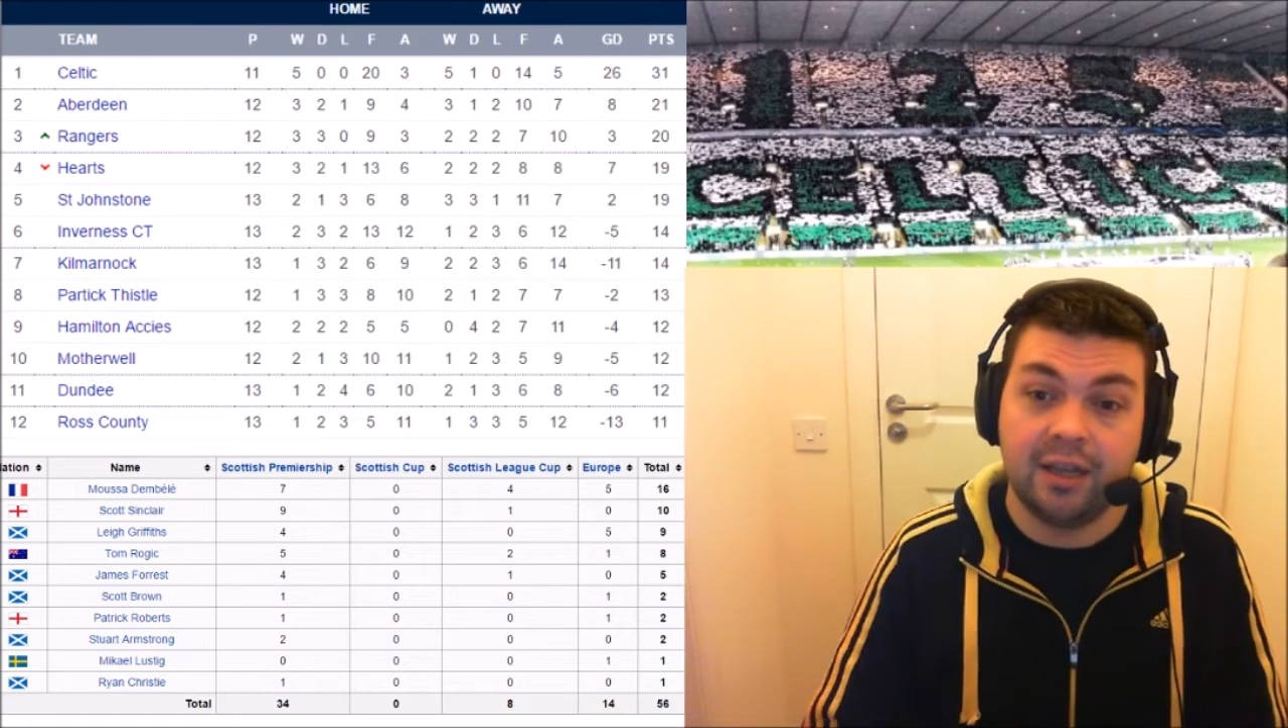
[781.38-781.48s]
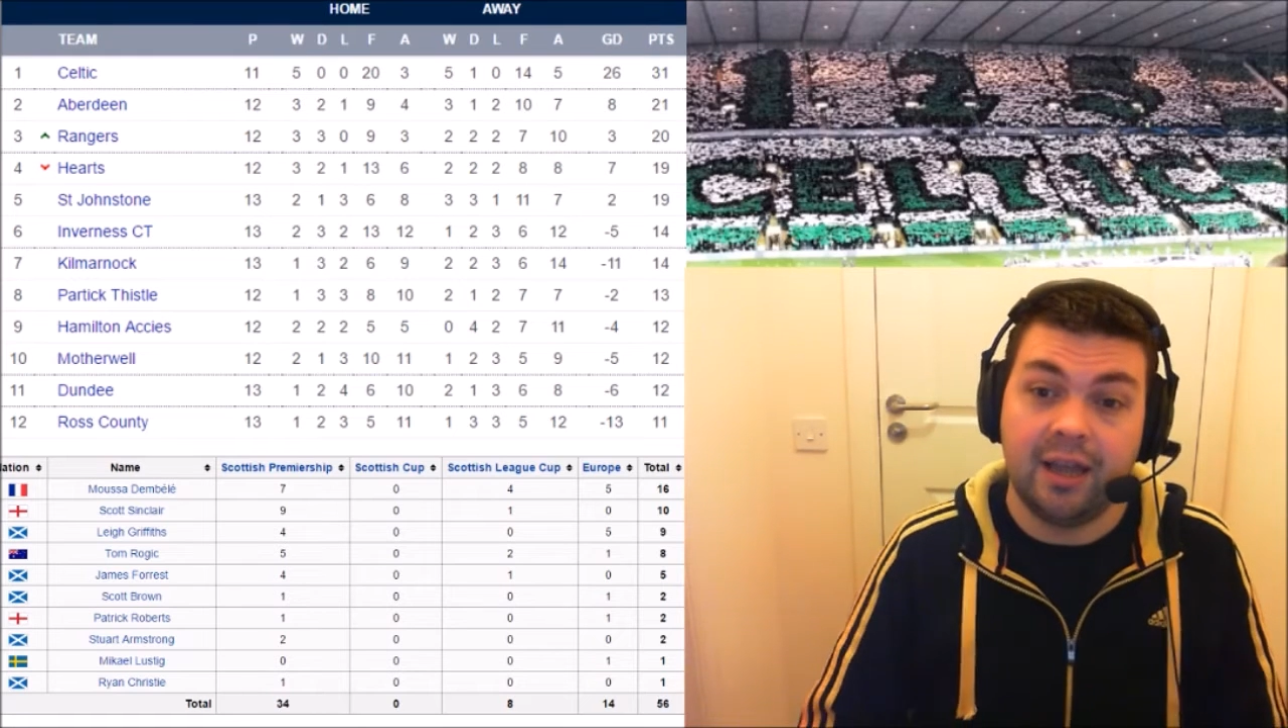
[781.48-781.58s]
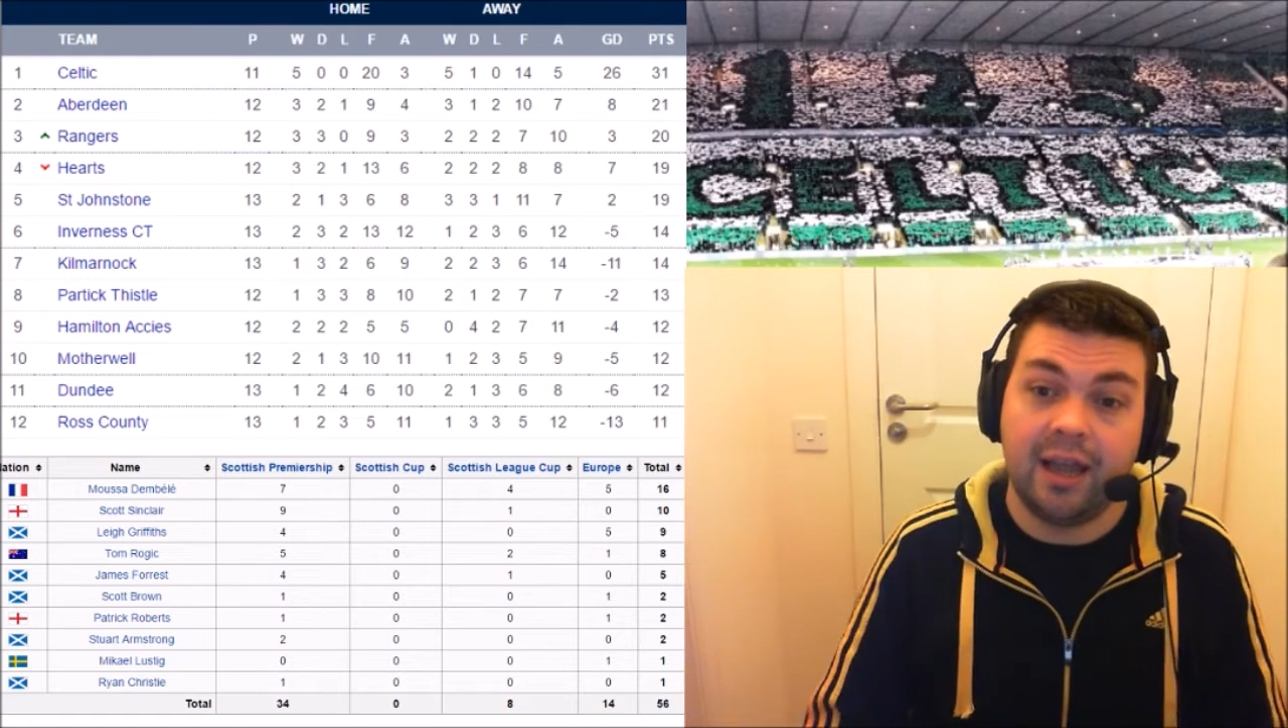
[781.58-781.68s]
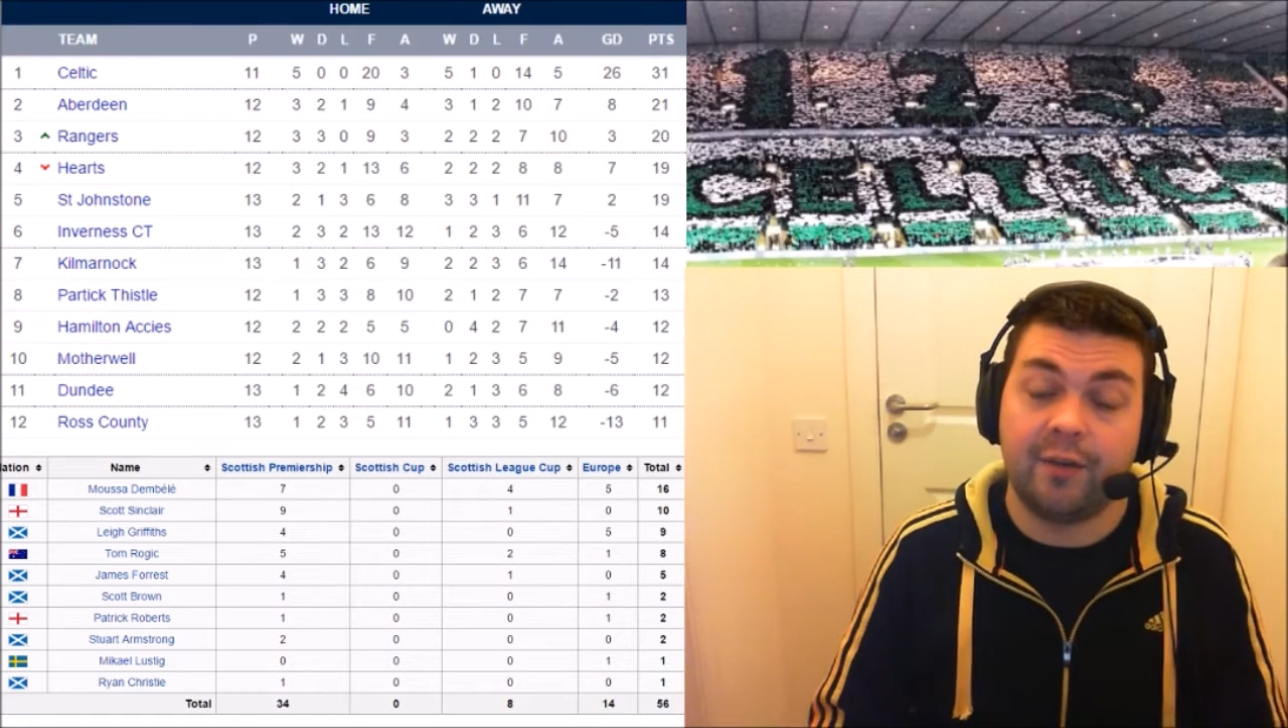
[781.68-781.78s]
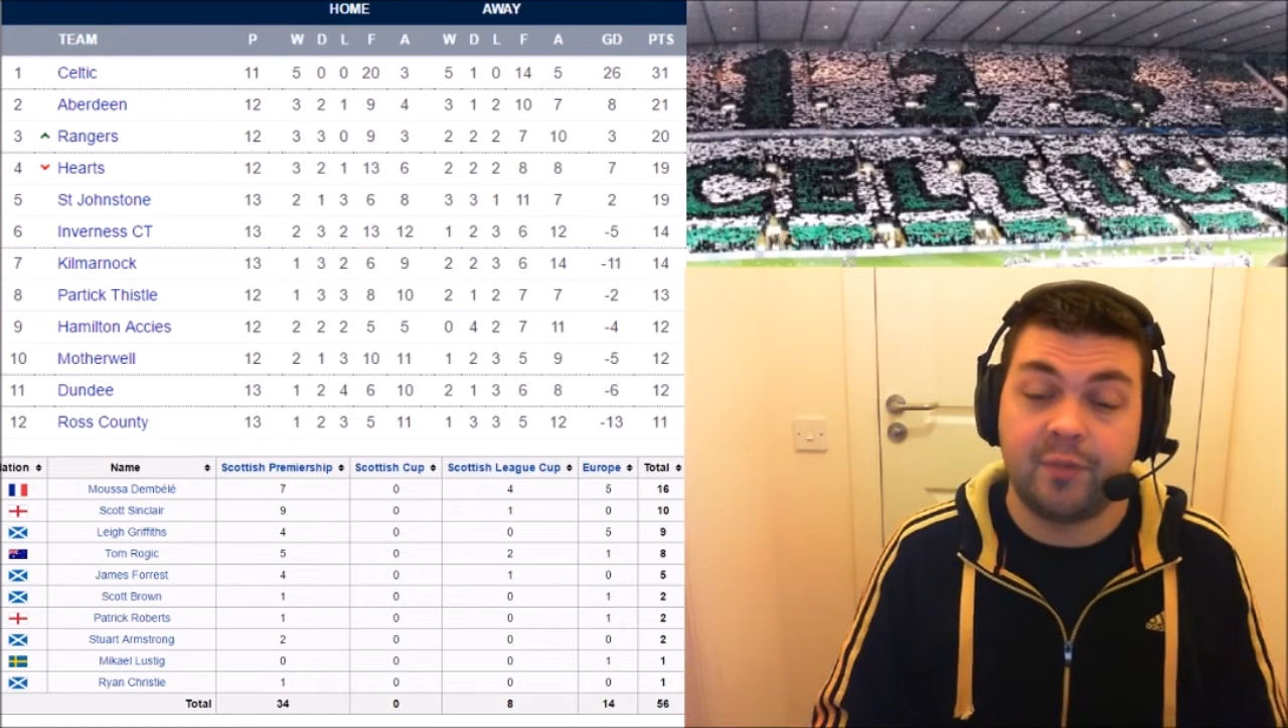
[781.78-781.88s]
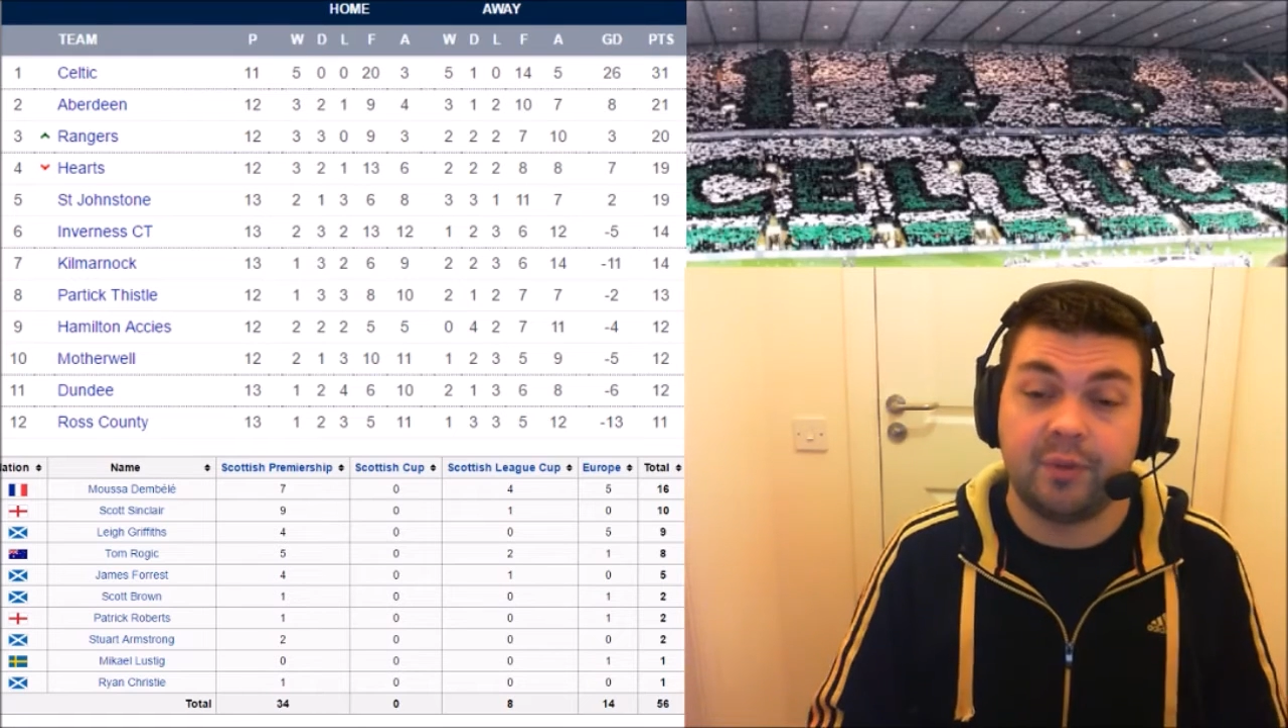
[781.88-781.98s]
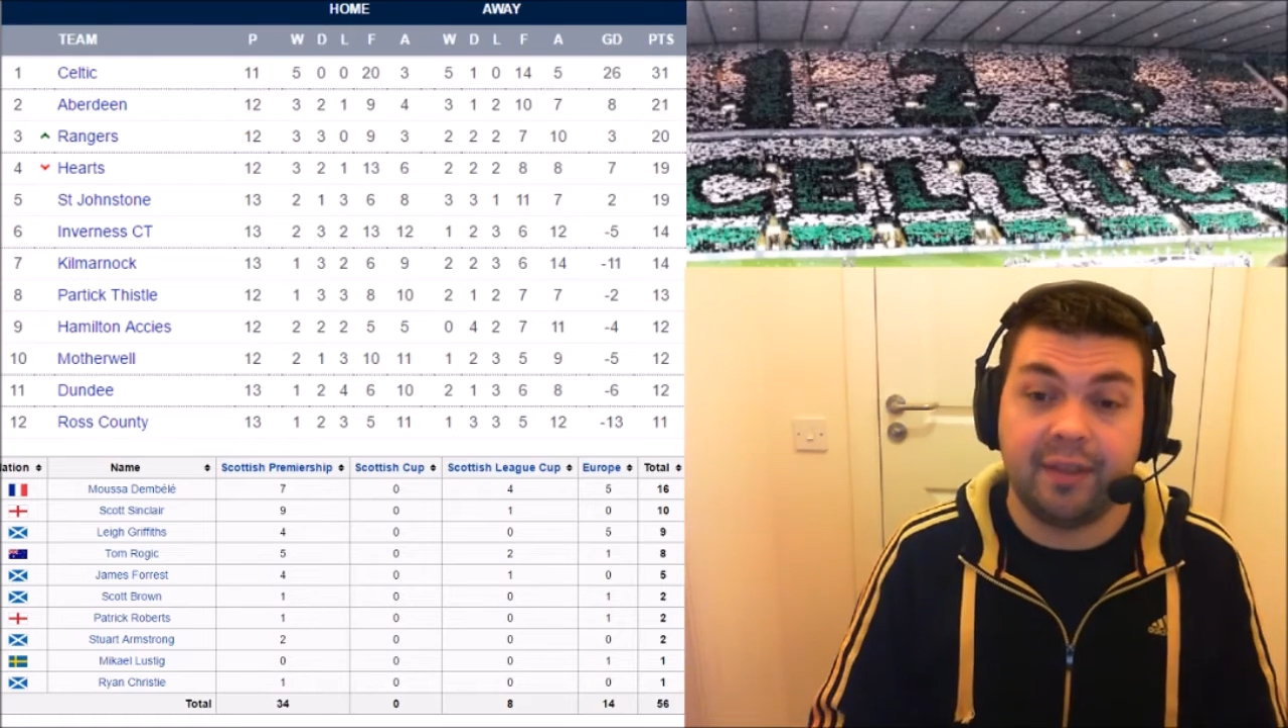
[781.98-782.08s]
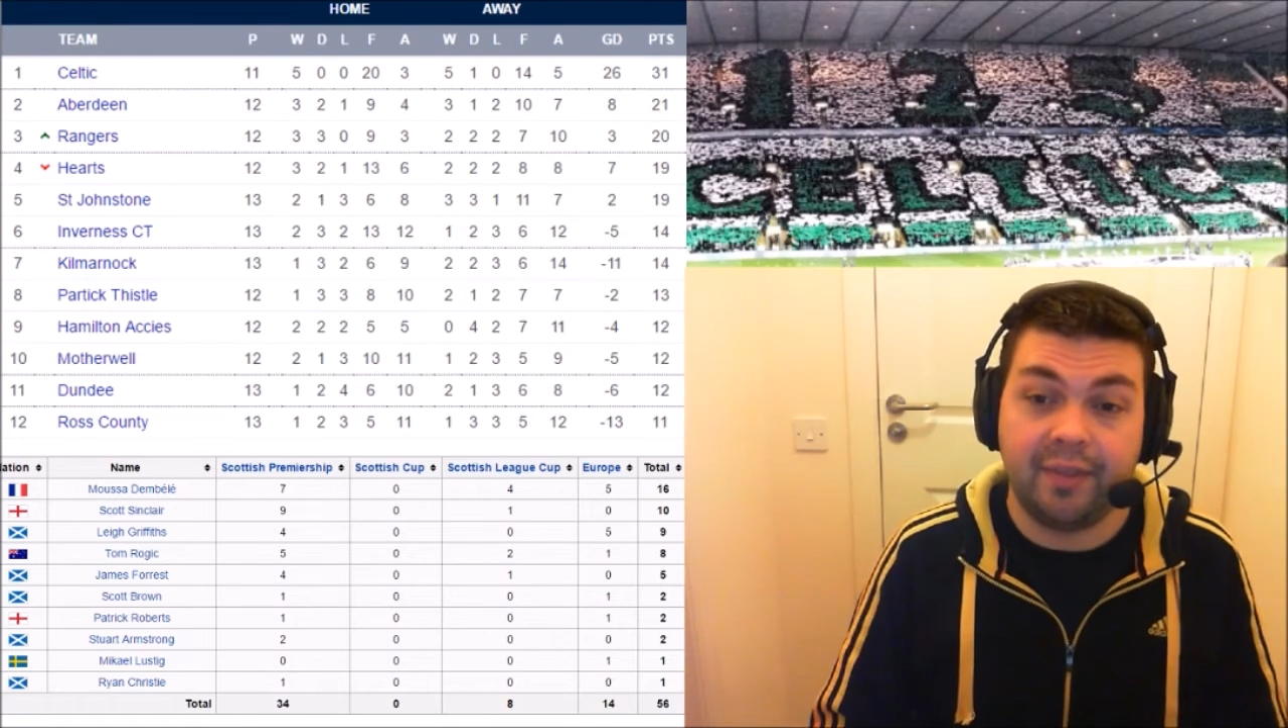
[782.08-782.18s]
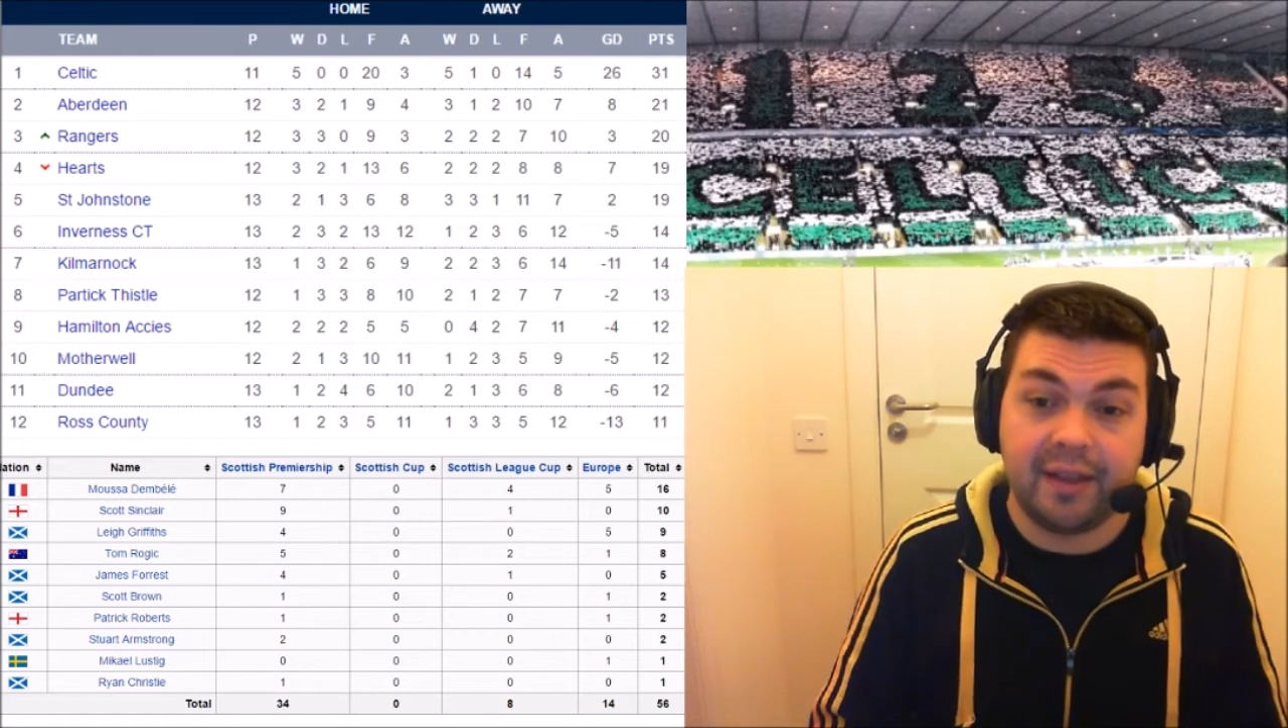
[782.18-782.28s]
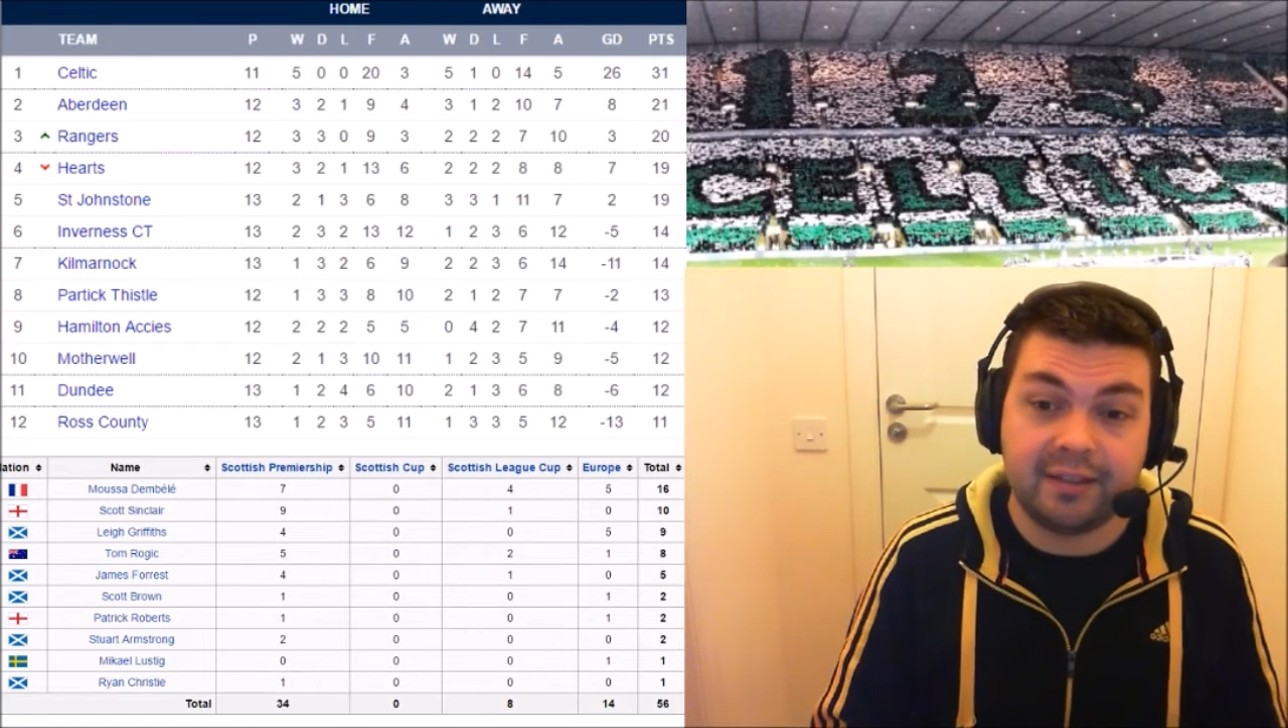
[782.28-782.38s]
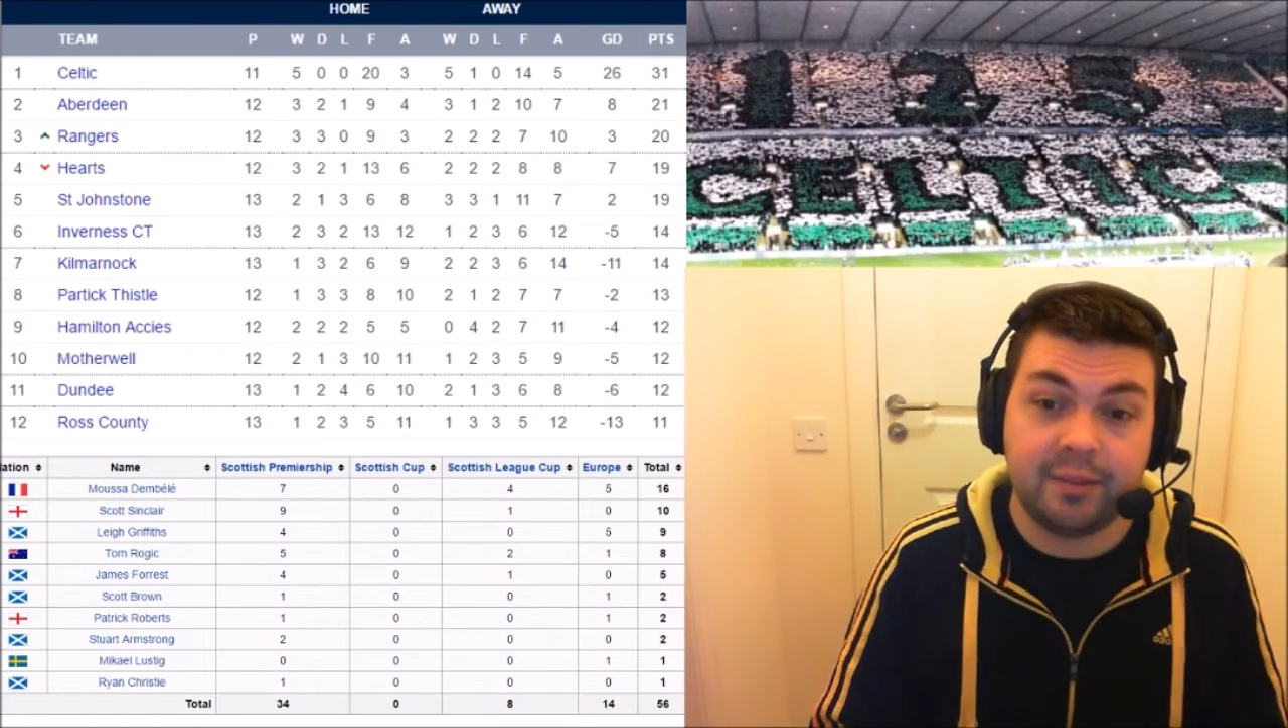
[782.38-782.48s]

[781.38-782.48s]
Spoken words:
If you would like